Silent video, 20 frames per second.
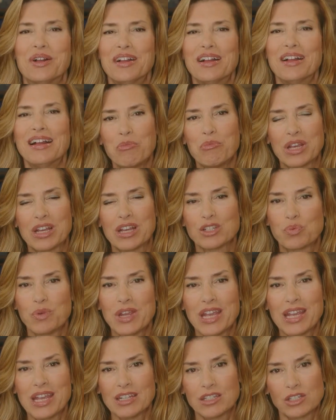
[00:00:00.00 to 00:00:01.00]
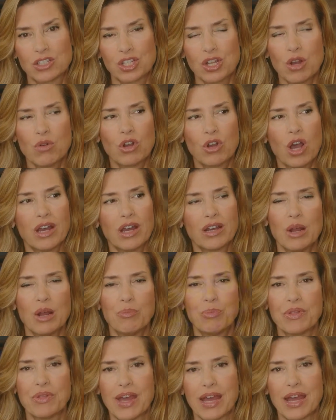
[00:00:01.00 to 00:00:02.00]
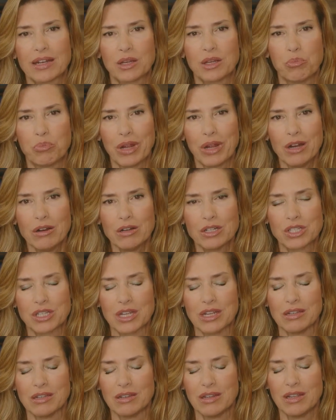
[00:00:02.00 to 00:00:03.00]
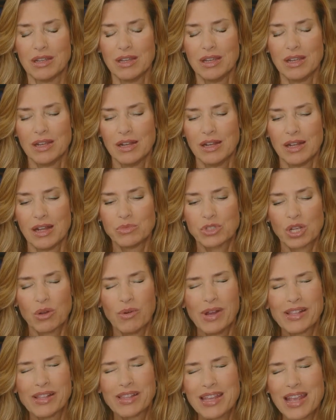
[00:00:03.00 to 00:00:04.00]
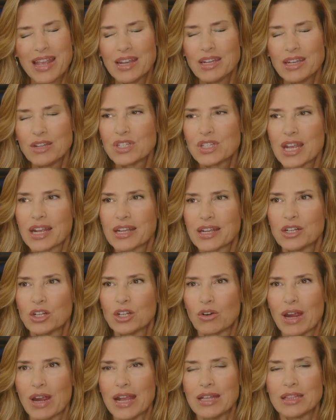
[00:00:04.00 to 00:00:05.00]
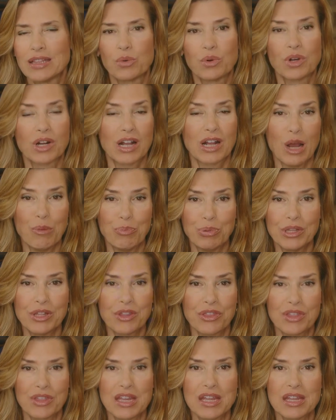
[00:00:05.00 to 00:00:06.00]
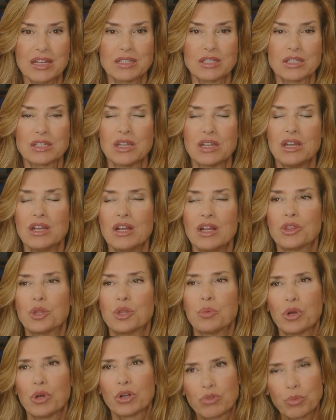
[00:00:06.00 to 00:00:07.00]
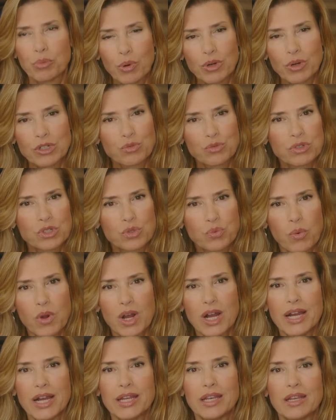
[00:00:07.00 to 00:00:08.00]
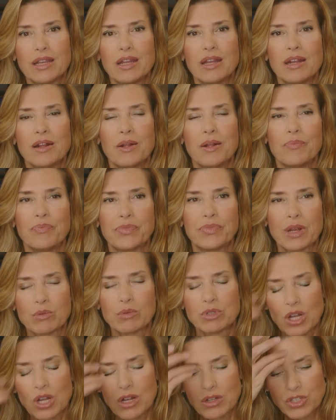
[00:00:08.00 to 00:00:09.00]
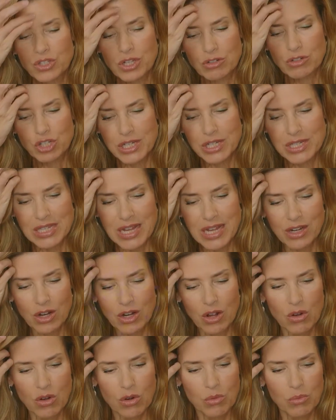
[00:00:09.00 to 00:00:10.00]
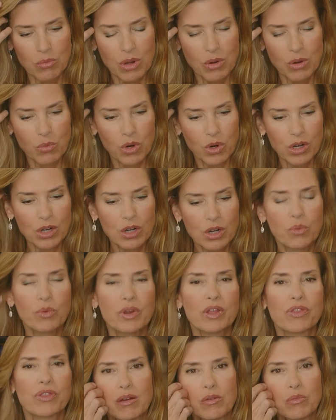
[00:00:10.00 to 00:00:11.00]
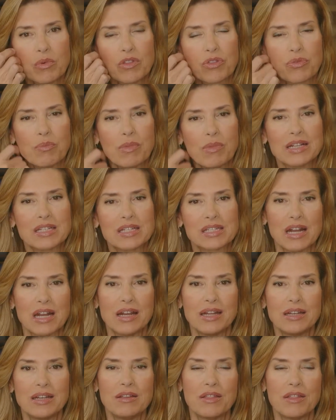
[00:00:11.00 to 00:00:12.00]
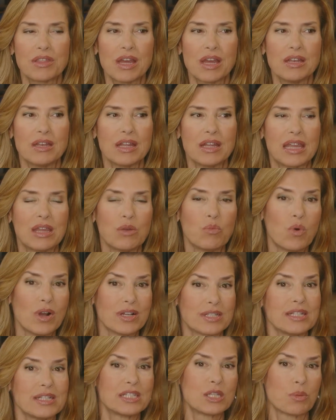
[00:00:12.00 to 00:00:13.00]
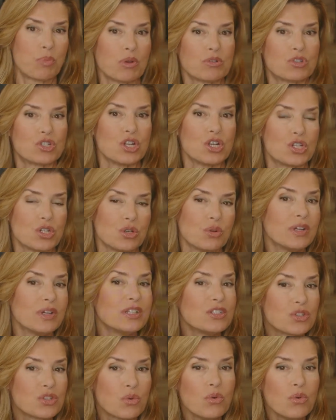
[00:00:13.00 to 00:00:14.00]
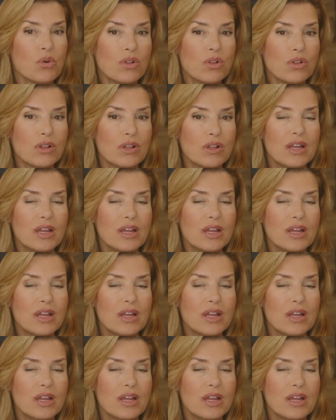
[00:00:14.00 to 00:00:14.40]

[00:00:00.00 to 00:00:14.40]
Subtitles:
because we get so caught up in that comparison. So at the end of 2nd grade, there were a couple of things. The book reports was one. There was also, she sent home work with my son that he wasn't supposed to do in school.